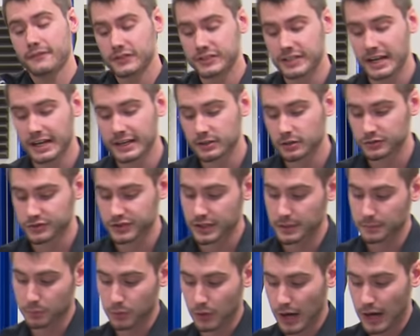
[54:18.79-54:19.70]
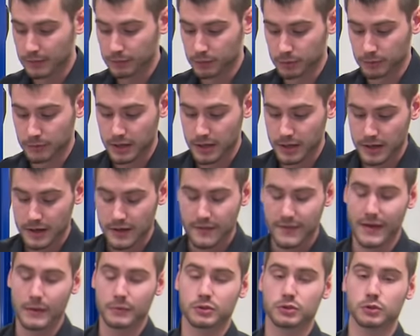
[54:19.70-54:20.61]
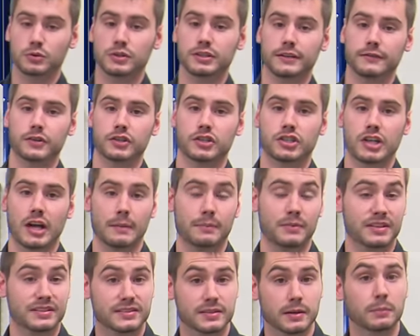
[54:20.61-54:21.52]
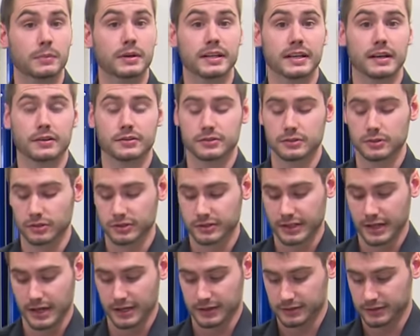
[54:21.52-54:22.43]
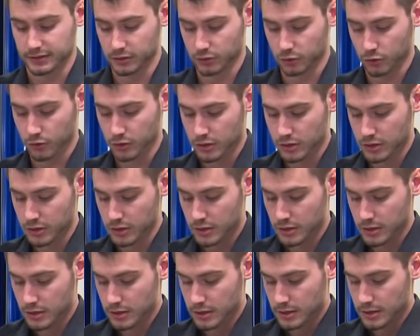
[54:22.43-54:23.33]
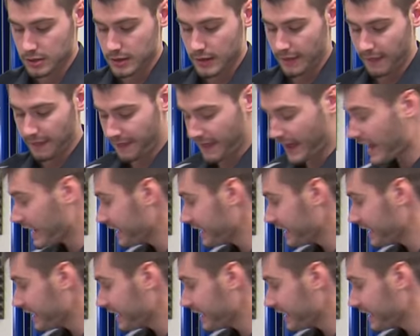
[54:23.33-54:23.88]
diagnosing a problem that was to a different shop that somebody else looked at. So that